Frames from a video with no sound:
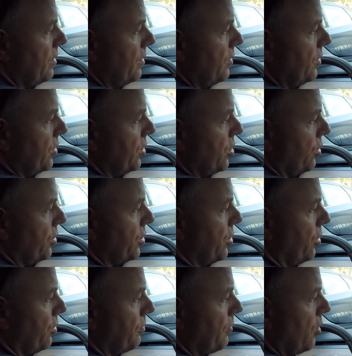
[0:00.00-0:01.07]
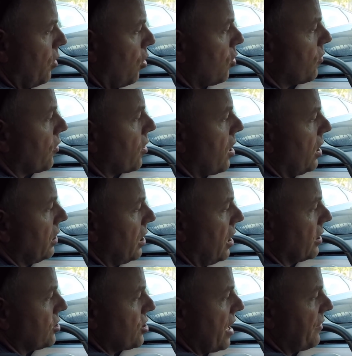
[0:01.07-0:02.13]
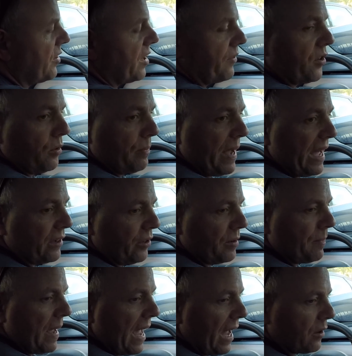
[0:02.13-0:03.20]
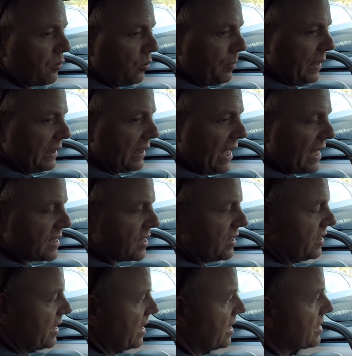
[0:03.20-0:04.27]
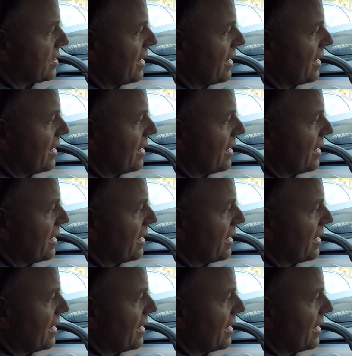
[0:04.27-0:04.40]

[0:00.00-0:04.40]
your overall longevity of your battery pack will be lessened, and it's